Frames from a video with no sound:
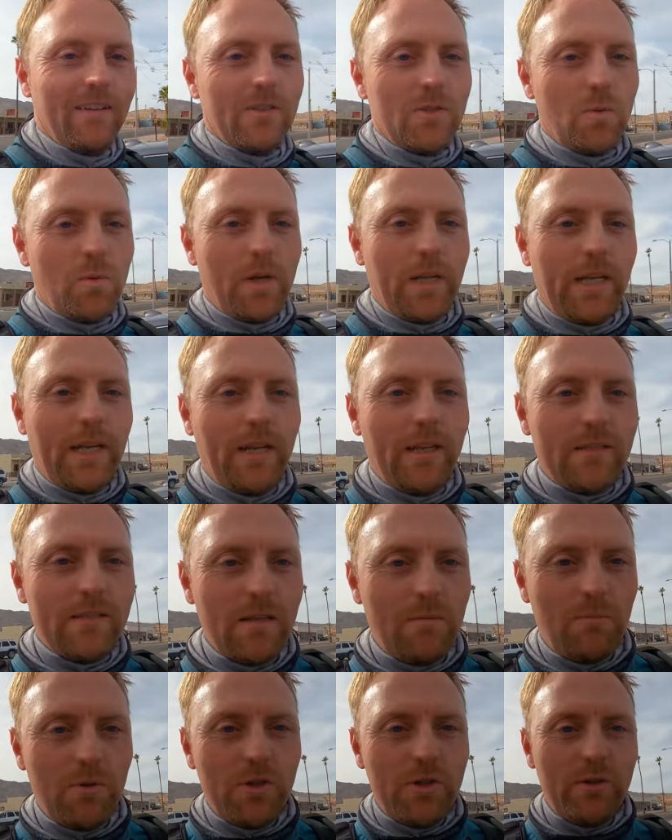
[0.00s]
So we're gonna get
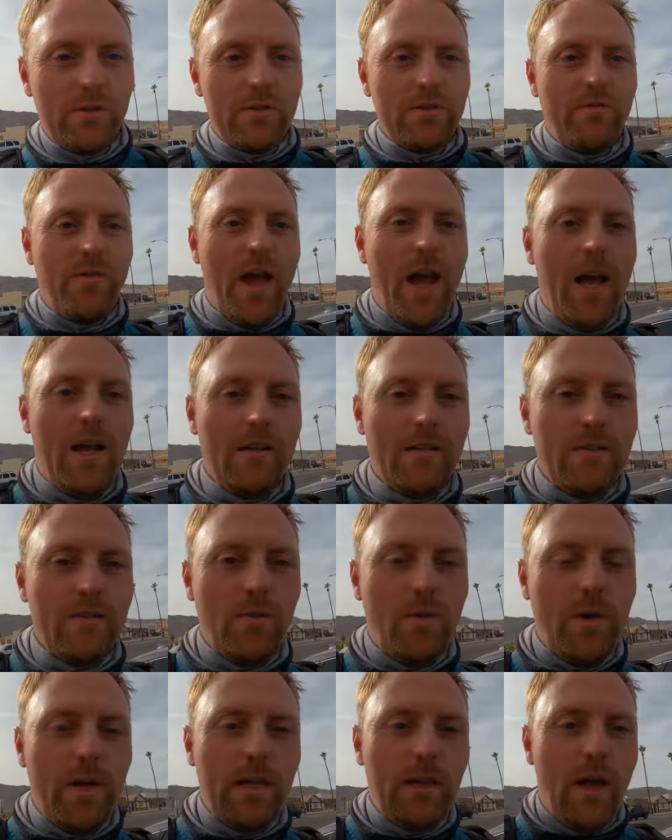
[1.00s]
some reduced fat
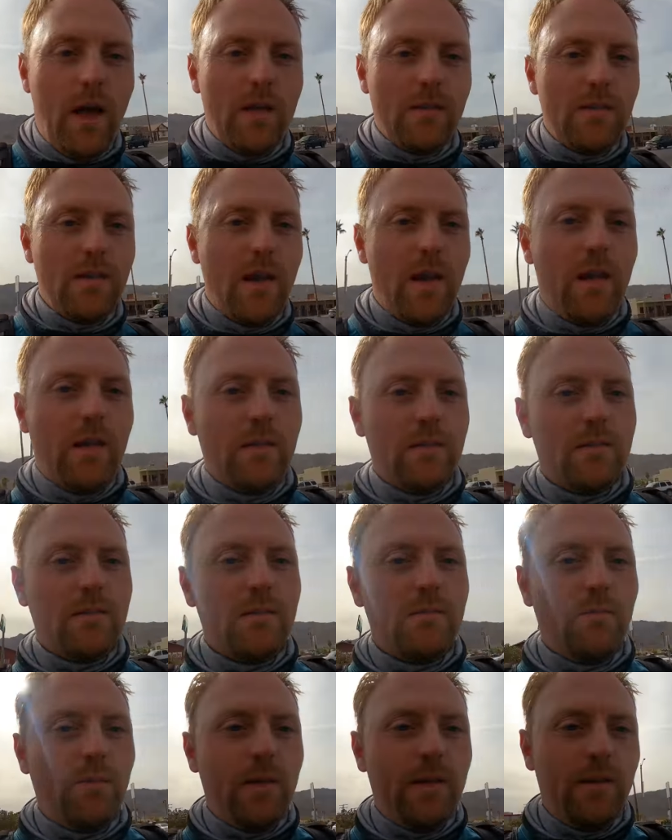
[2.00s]
soy
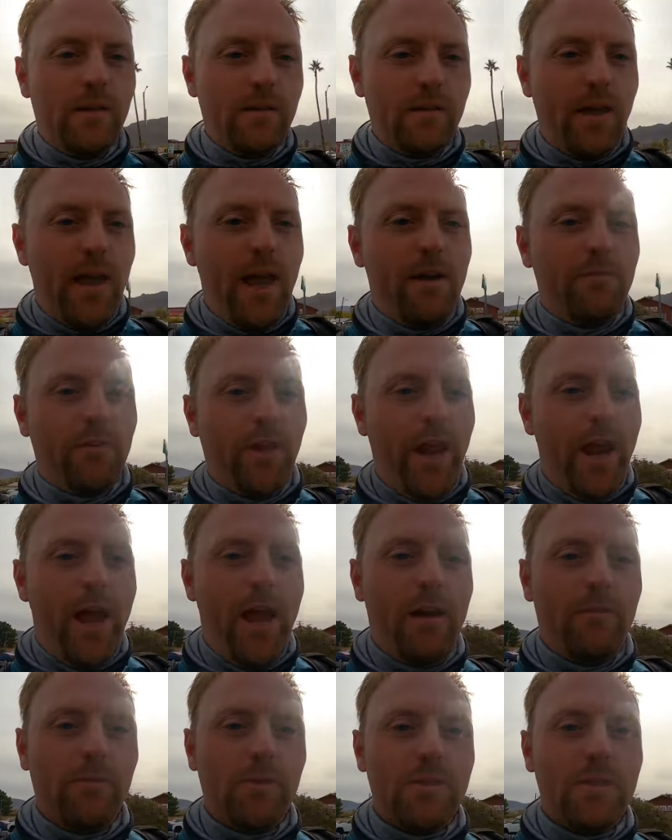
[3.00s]
lattes with half
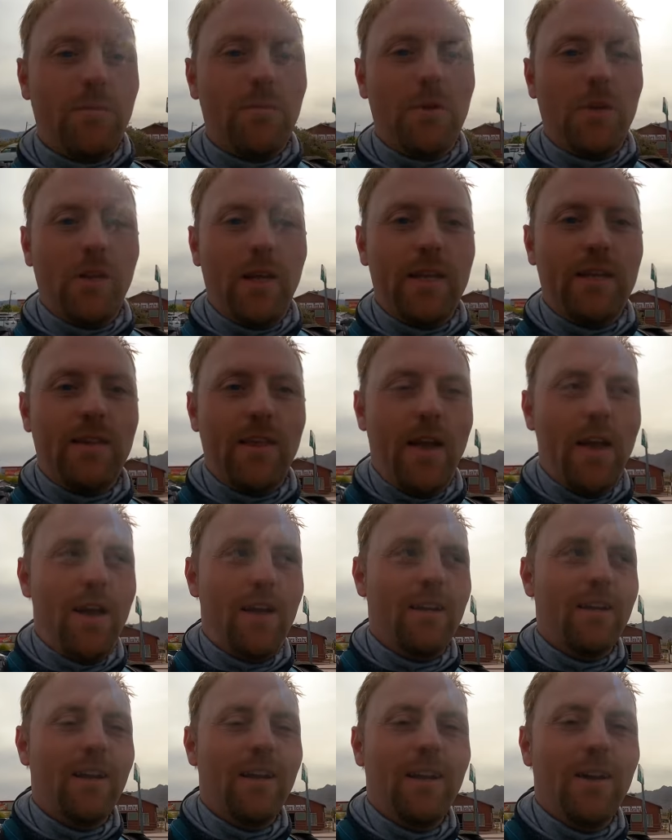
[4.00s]
calf or something like
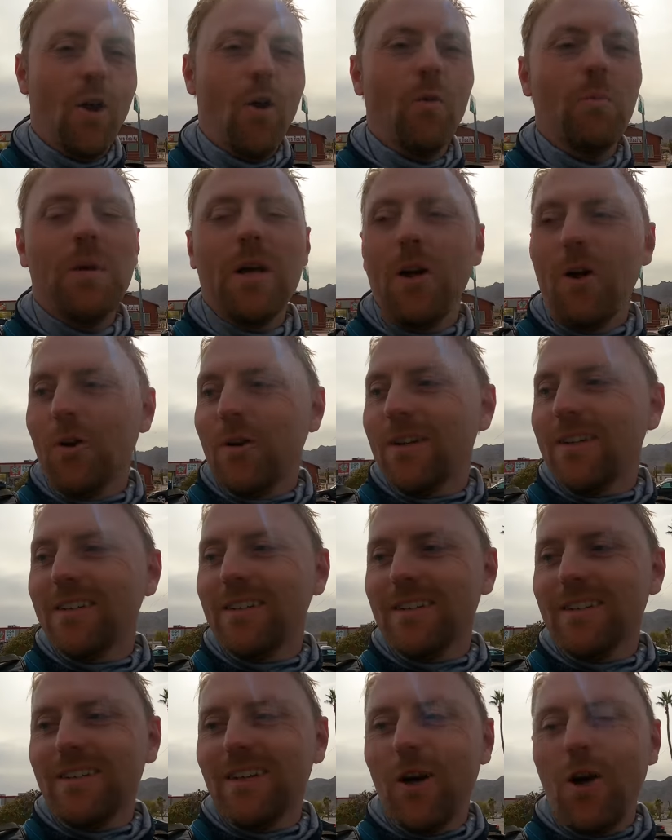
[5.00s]
that.
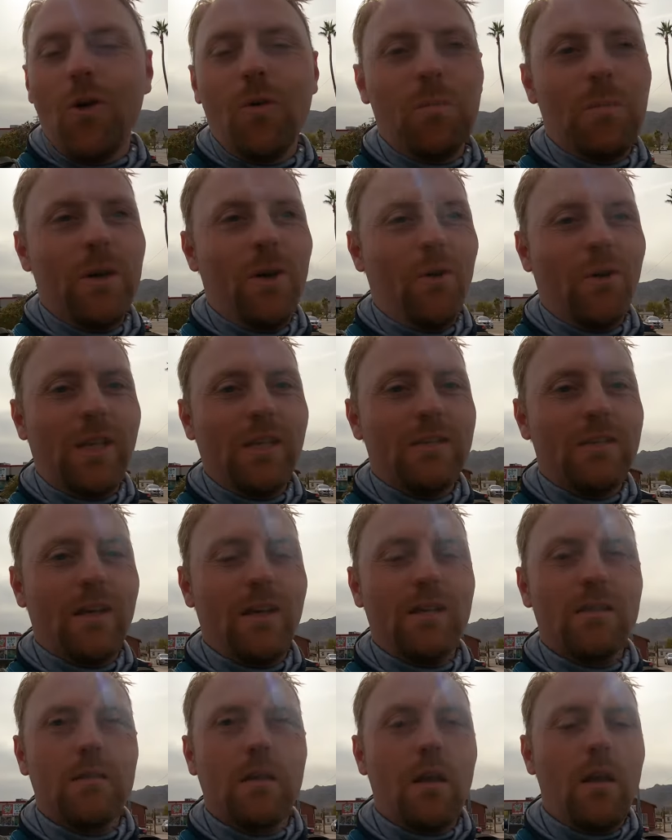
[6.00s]
Oat milk, he
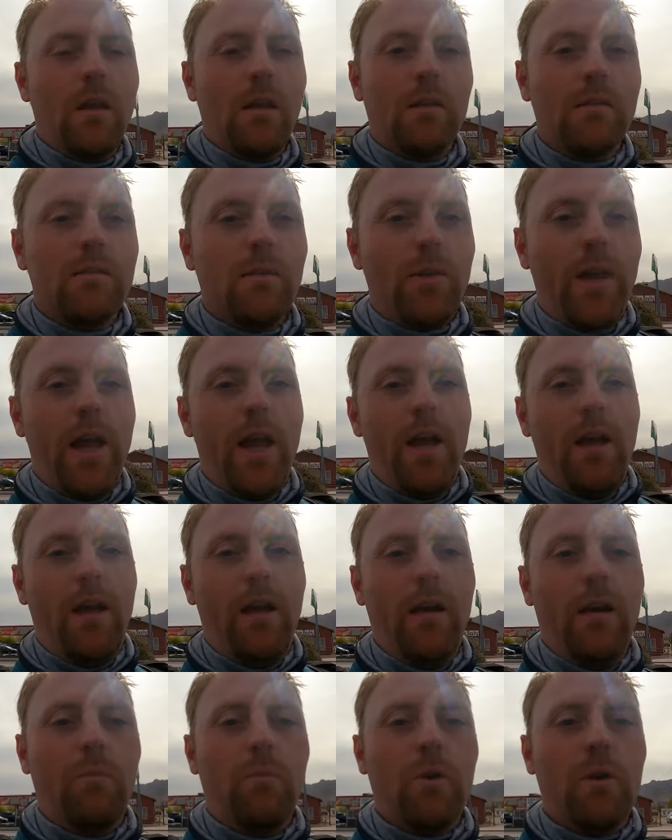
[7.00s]
says. So
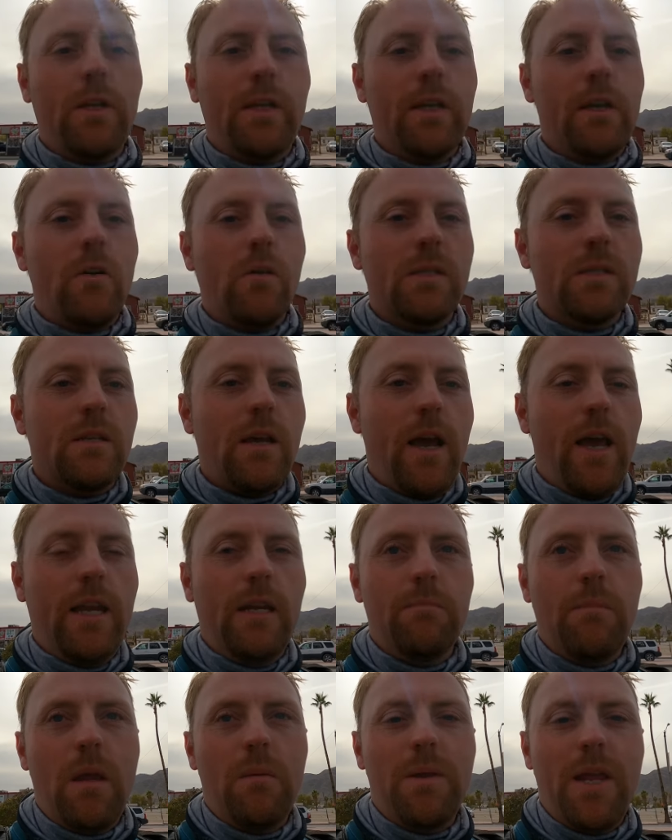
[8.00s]
yeah, we're gonna go inside
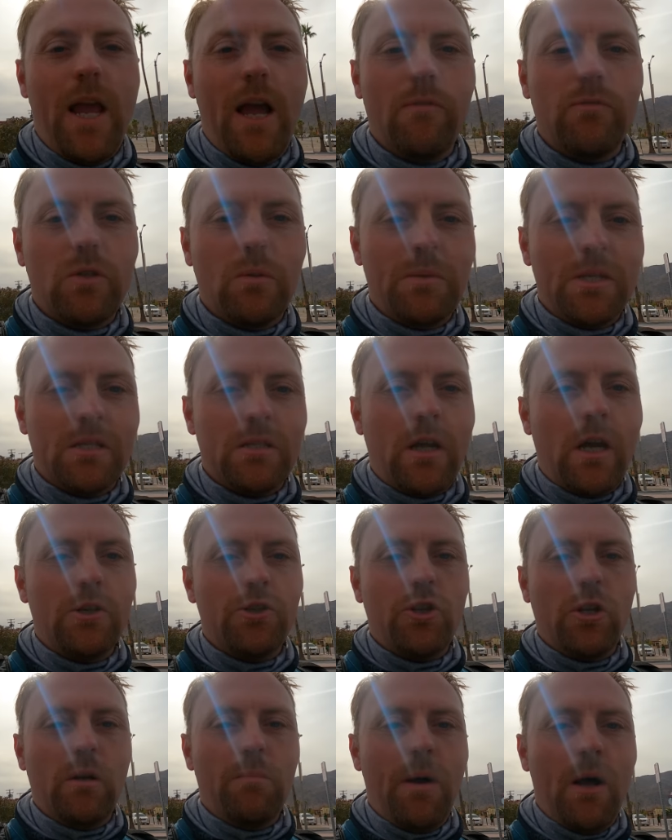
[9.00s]
and maybe have some
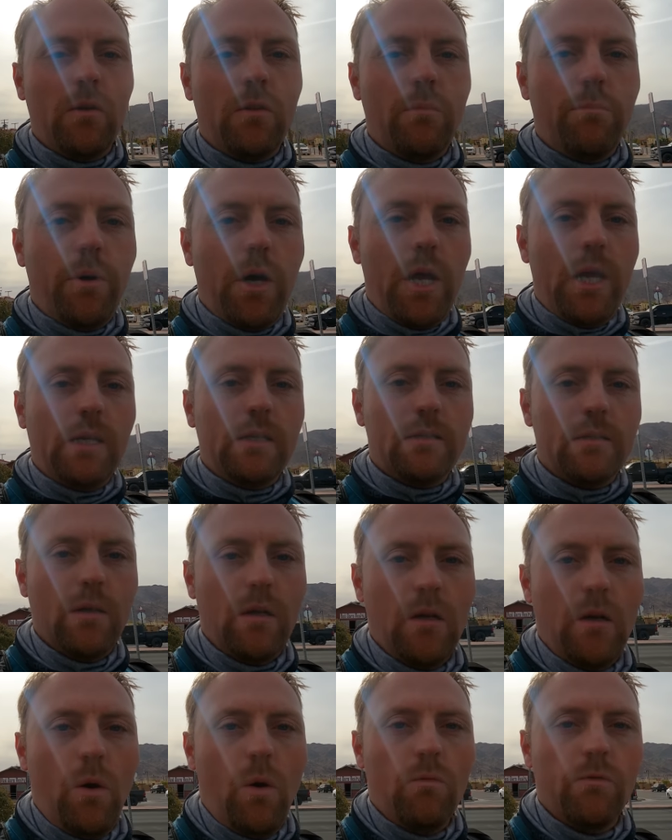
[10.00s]
discussion about the bikes
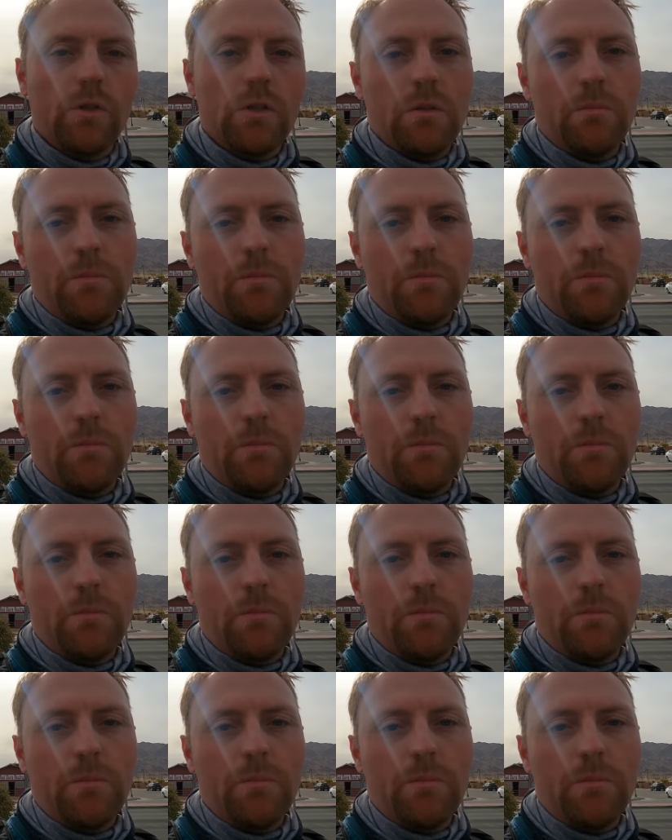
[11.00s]
over